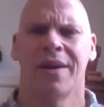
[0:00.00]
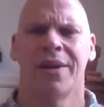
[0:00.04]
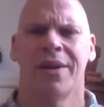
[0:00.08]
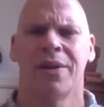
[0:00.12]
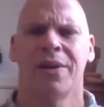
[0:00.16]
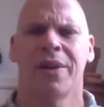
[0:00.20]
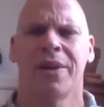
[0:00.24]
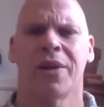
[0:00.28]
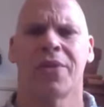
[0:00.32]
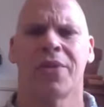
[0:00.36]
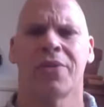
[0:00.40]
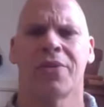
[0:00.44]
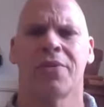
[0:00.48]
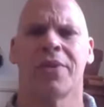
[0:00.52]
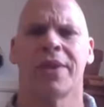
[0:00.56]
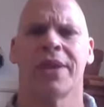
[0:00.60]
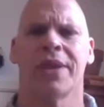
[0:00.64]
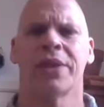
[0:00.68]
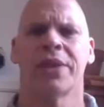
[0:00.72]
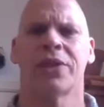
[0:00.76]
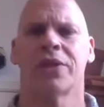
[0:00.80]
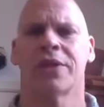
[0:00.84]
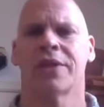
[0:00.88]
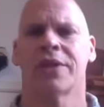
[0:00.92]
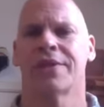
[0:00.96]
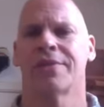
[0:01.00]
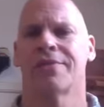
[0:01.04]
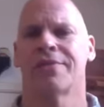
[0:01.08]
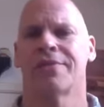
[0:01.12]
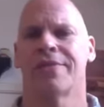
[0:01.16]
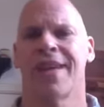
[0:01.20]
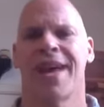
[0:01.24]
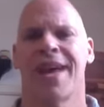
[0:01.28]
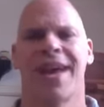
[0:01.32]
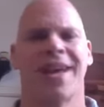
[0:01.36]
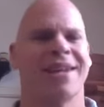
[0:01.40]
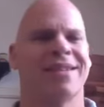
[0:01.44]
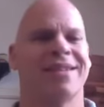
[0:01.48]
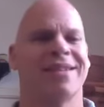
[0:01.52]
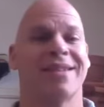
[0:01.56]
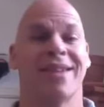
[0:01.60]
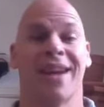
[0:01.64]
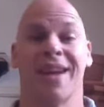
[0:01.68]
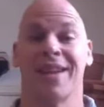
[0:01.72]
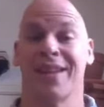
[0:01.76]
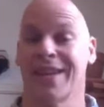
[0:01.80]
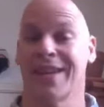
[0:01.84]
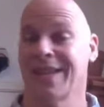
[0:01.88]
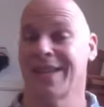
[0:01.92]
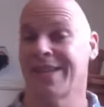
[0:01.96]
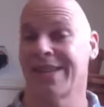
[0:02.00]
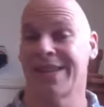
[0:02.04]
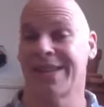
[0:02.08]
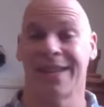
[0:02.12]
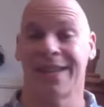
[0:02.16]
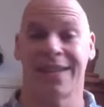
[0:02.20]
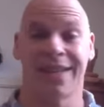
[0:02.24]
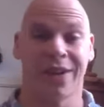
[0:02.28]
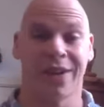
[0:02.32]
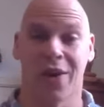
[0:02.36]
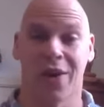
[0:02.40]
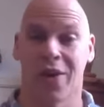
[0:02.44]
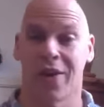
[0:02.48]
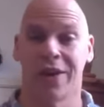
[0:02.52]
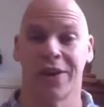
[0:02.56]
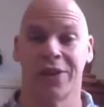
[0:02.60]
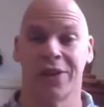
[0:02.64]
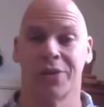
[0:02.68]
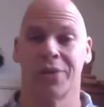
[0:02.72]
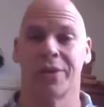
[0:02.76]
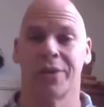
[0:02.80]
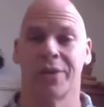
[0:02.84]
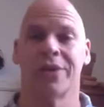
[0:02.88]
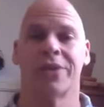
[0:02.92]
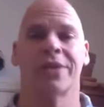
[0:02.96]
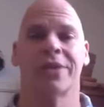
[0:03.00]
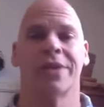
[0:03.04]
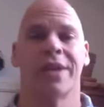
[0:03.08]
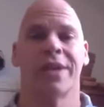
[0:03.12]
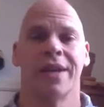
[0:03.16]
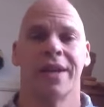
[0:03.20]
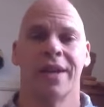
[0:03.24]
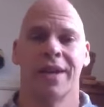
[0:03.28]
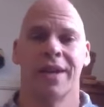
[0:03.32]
You can get through this. And it's not like it's anything arduous.